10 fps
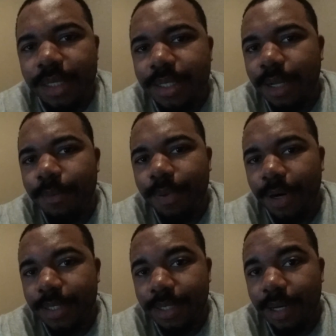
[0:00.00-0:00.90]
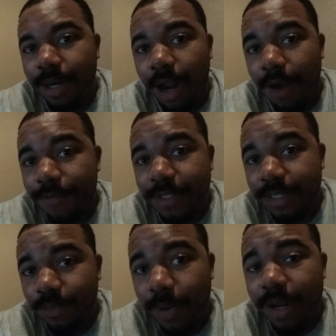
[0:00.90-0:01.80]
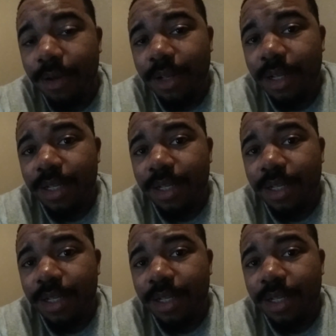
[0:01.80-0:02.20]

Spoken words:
some parts of the offense as well.